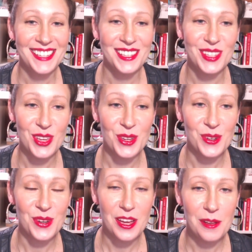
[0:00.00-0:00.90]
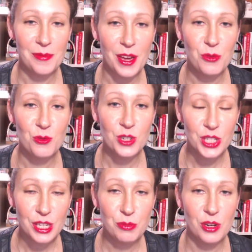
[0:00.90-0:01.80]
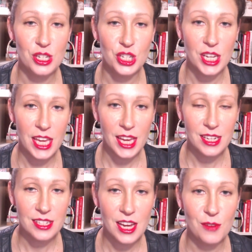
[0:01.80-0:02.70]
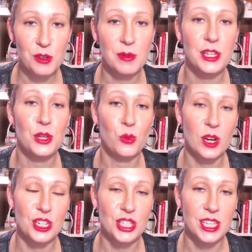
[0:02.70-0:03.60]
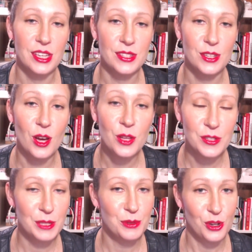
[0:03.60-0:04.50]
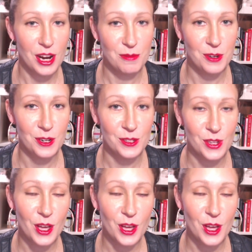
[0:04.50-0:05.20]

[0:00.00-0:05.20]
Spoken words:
So I really appreciate everybody who watched this, all the subscribers,